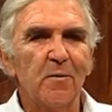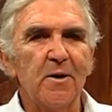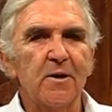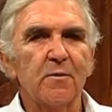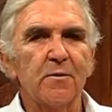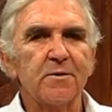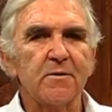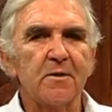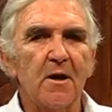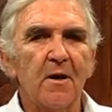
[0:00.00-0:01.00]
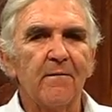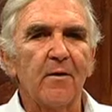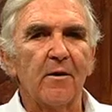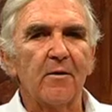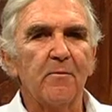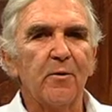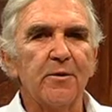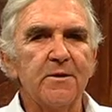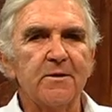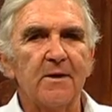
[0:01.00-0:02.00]
Of course, for a lot of the
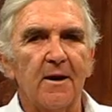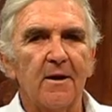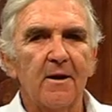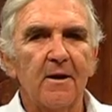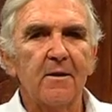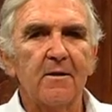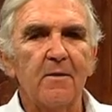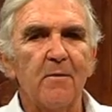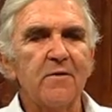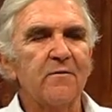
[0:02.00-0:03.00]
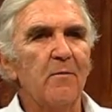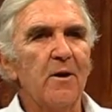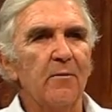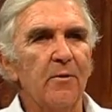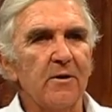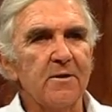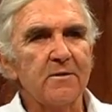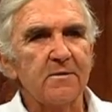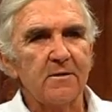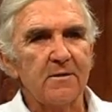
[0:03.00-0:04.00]
boys, their most familiar word
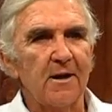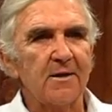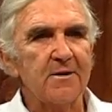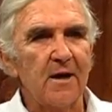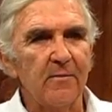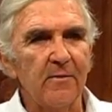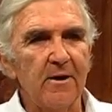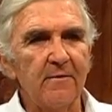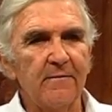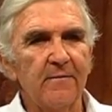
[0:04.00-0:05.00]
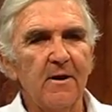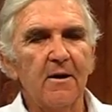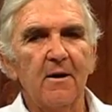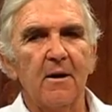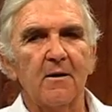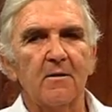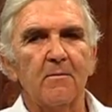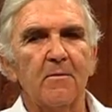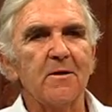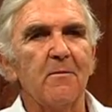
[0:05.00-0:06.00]
is duck starting with F,
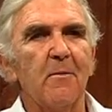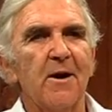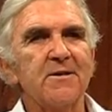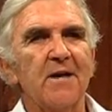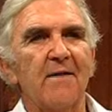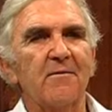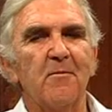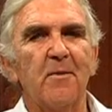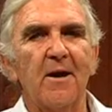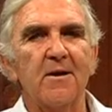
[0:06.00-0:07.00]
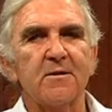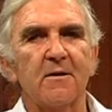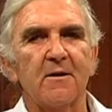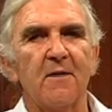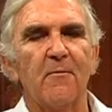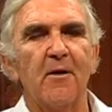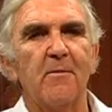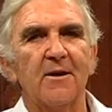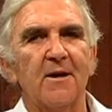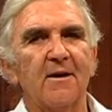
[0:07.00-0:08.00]
And some of my staff complain and says, "Oh, don't worry
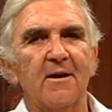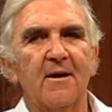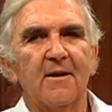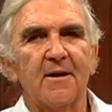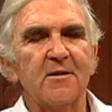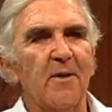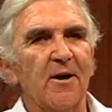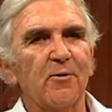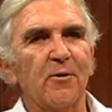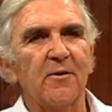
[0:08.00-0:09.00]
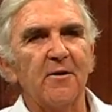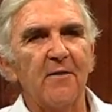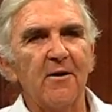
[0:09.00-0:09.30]
about that. That's about a quarter of their